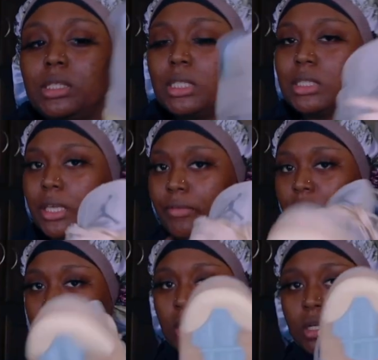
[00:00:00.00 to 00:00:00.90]
just giving
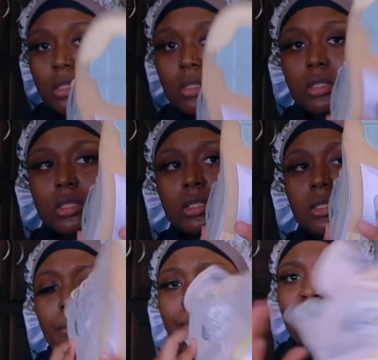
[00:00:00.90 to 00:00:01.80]
a girls
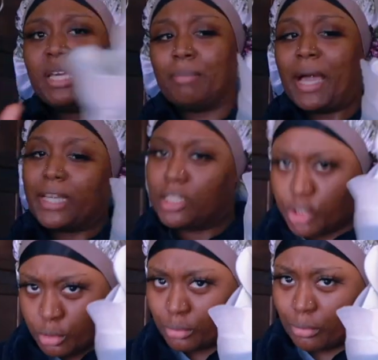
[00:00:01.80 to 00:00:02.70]
big body
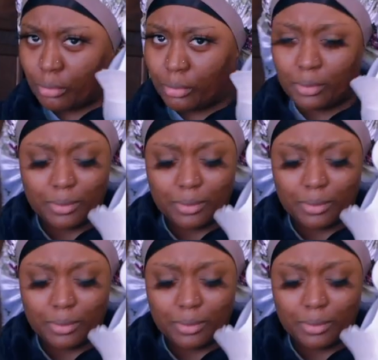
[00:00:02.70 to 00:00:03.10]
shoe.